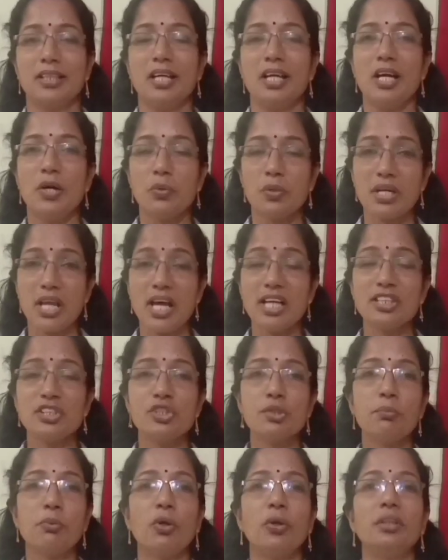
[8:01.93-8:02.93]
Our last
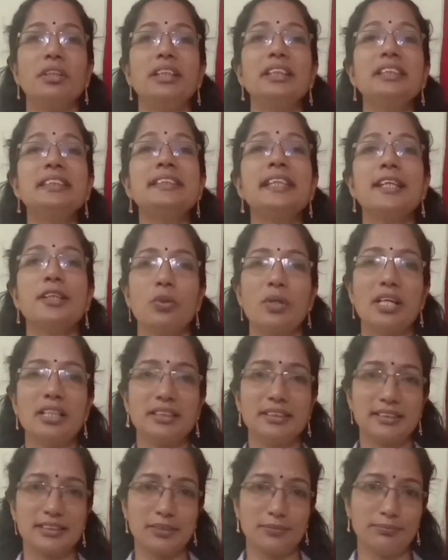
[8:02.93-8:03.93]
point is
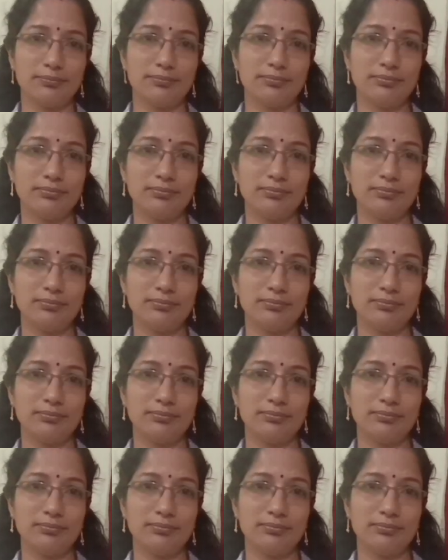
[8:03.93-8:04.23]
secularism.